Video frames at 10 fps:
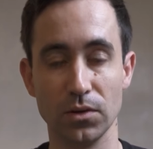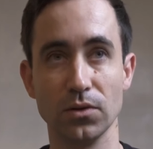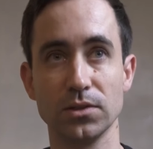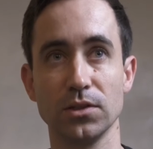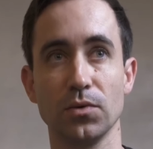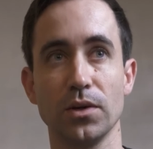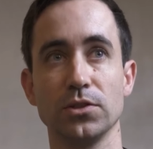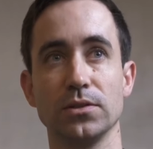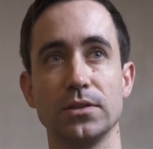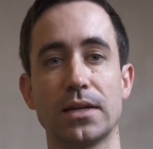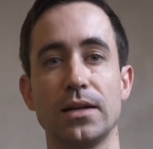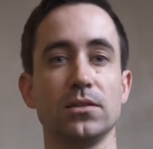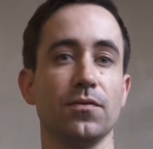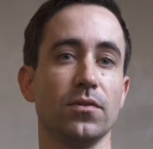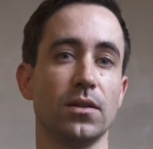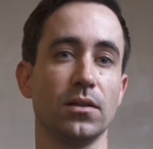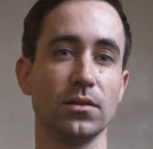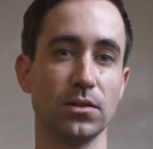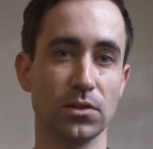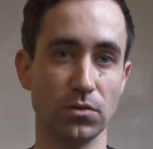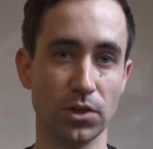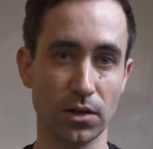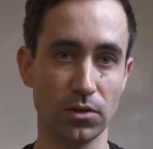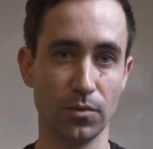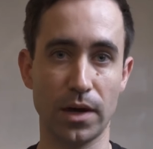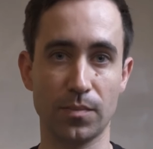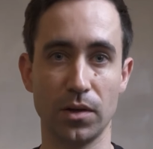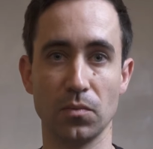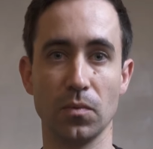in those situations is kind of different than the discogenic low back pain,